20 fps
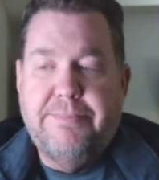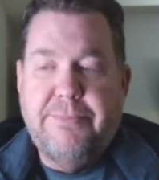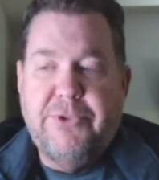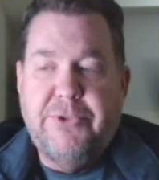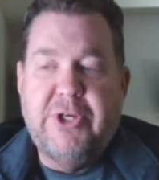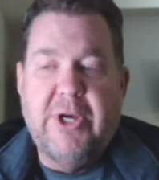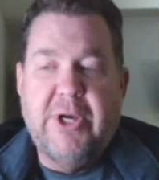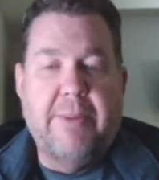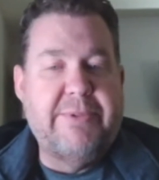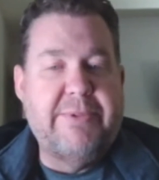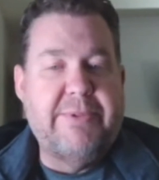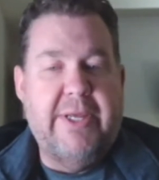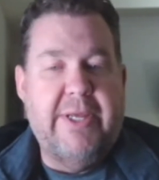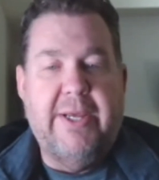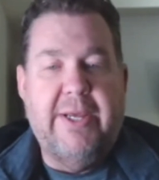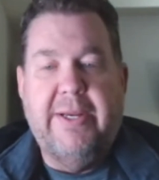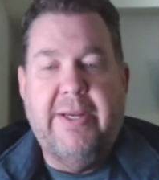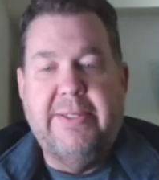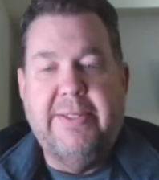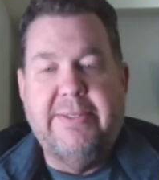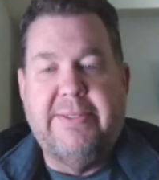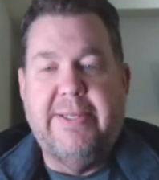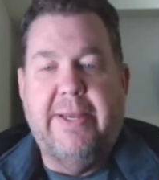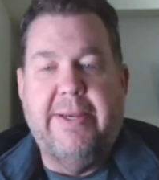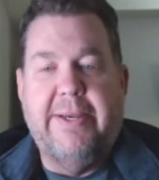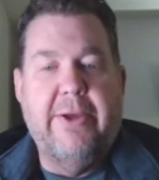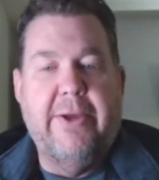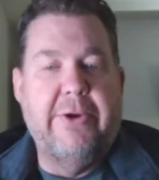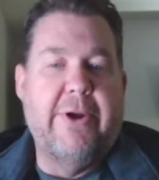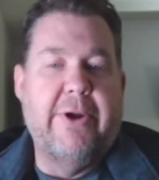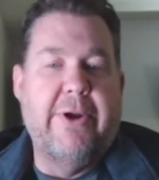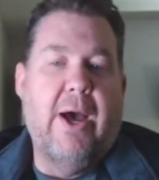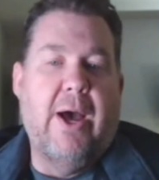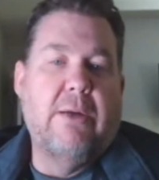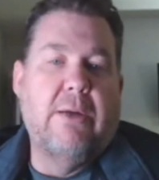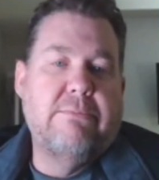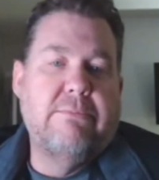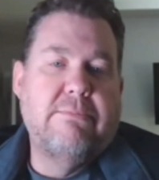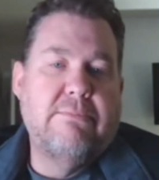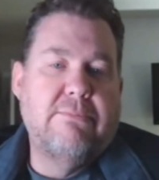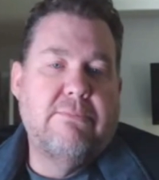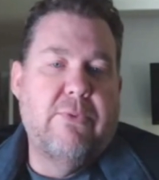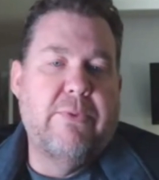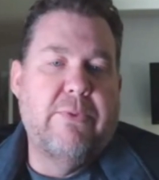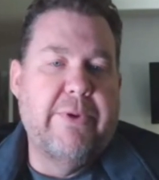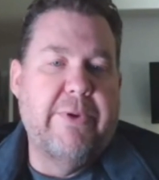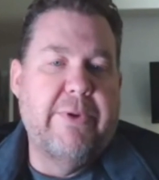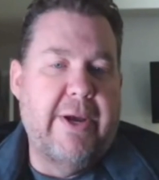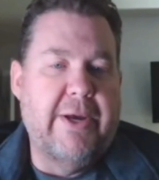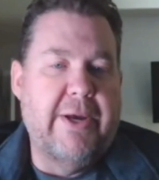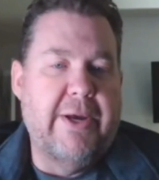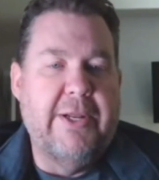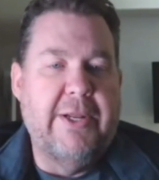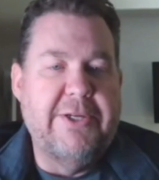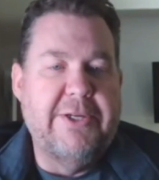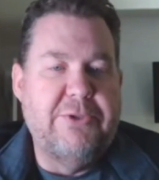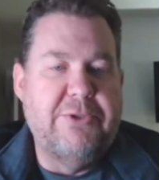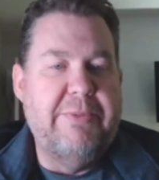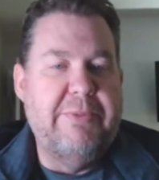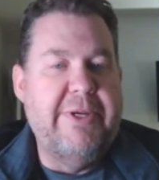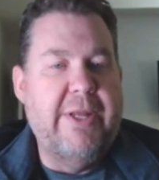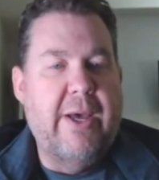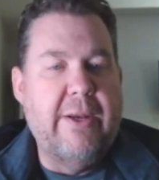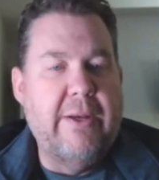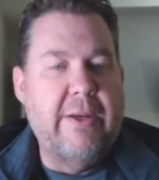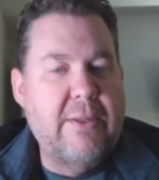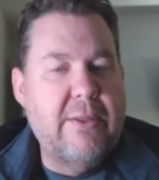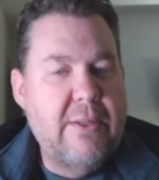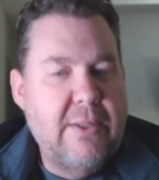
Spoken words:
jumped in and said, "No, you're not. We're not going to let you be done.